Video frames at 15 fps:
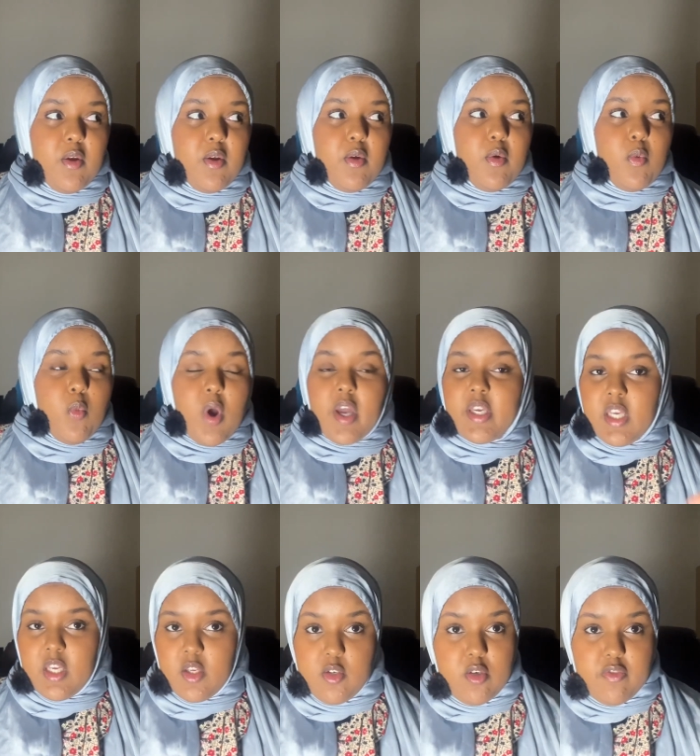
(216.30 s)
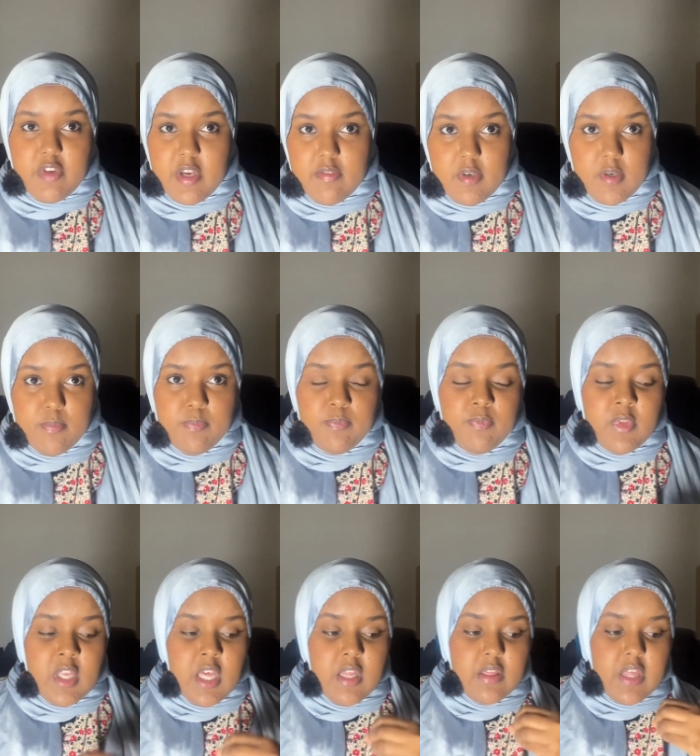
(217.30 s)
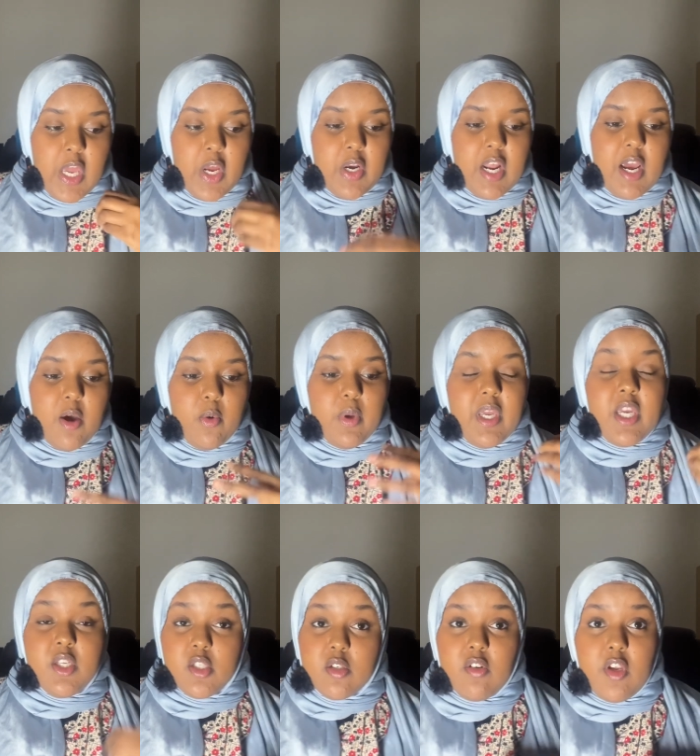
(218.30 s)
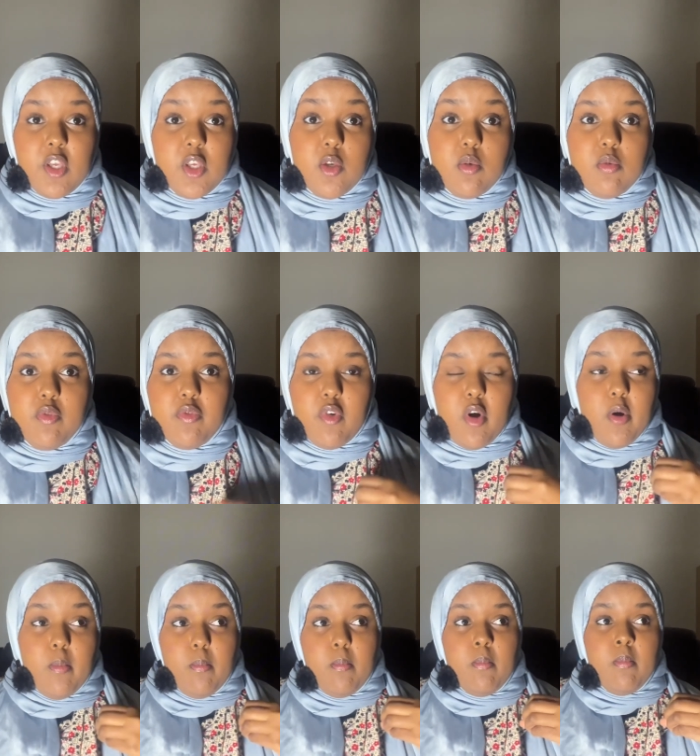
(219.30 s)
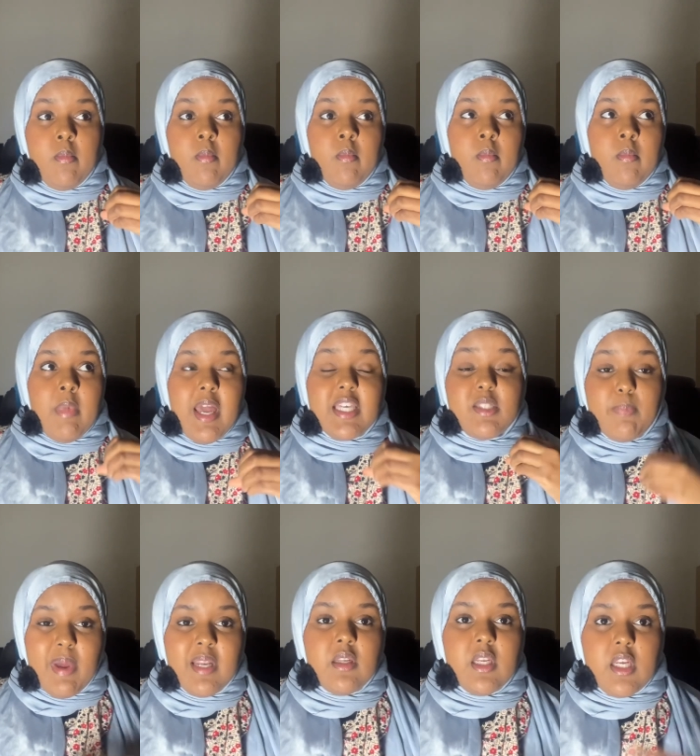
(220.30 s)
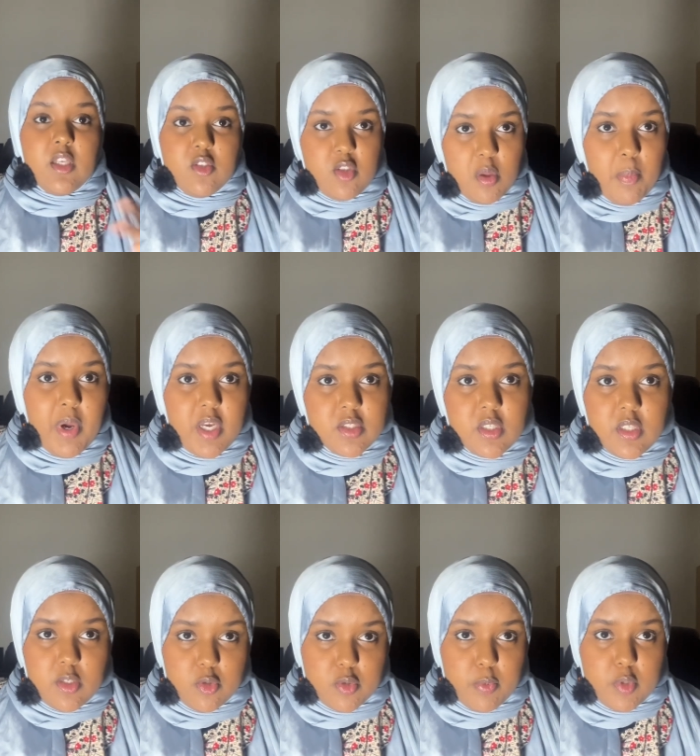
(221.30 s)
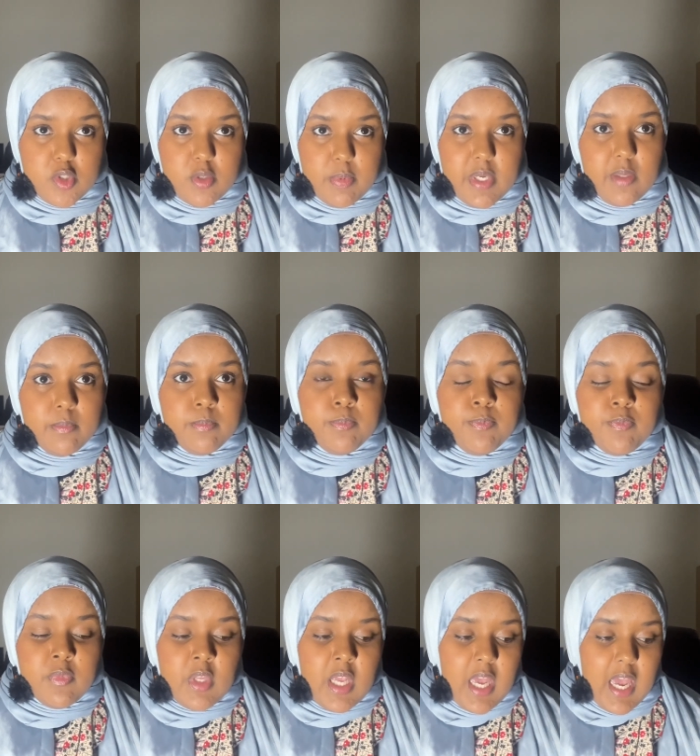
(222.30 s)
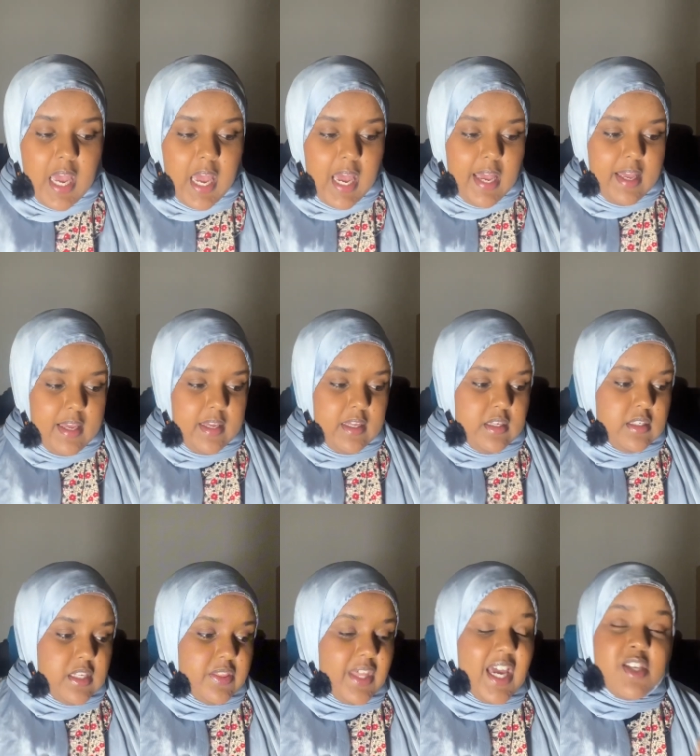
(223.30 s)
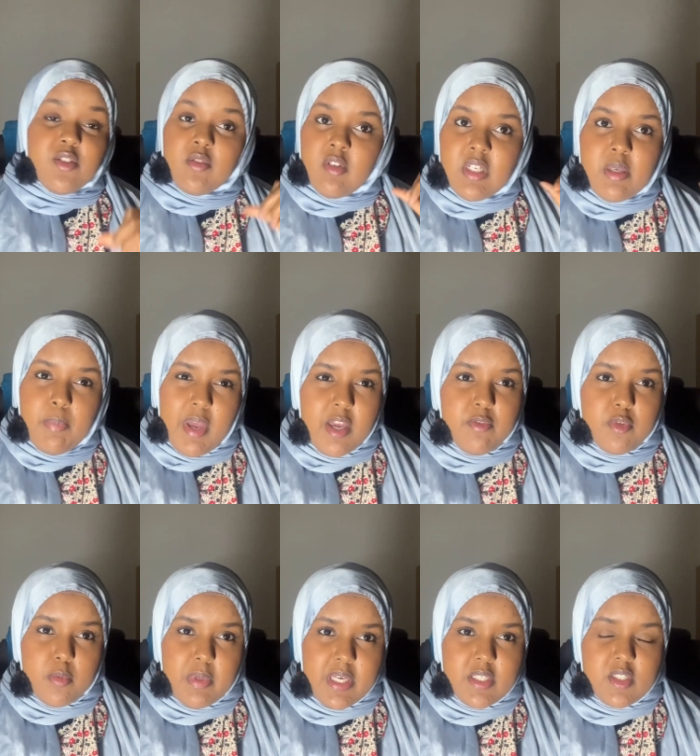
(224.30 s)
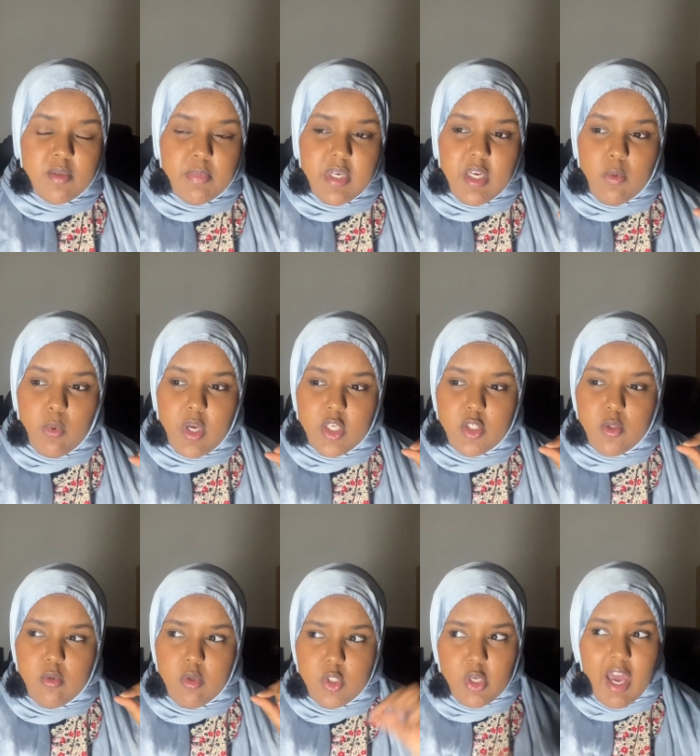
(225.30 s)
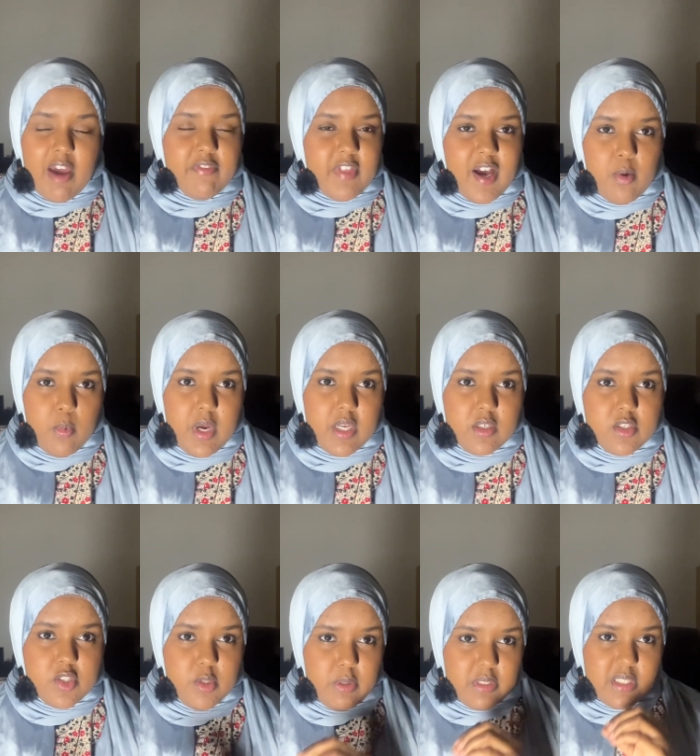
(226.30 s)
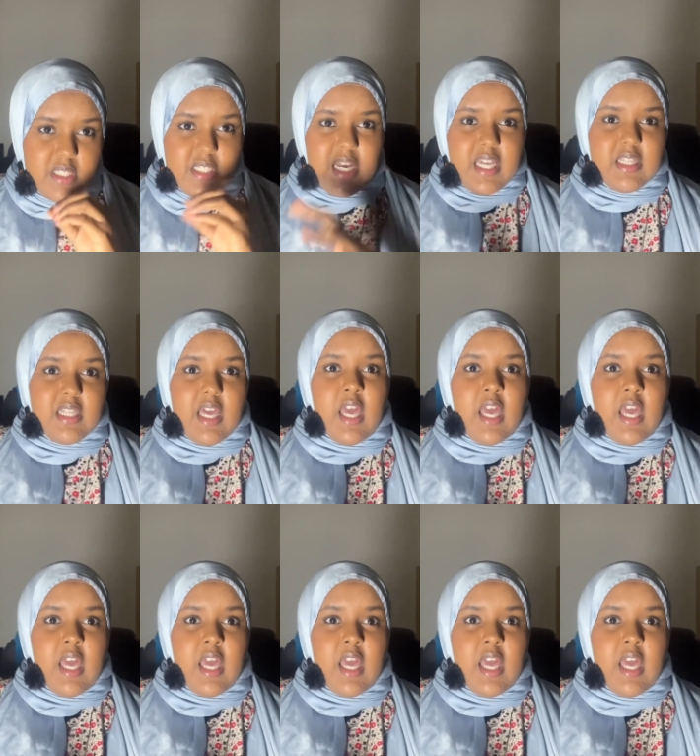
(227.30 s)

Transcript: working in your favor. They are now hindering you from expanding into the person that you're supposed to be. And that is a really painful place to be, where you have that awareness, you understand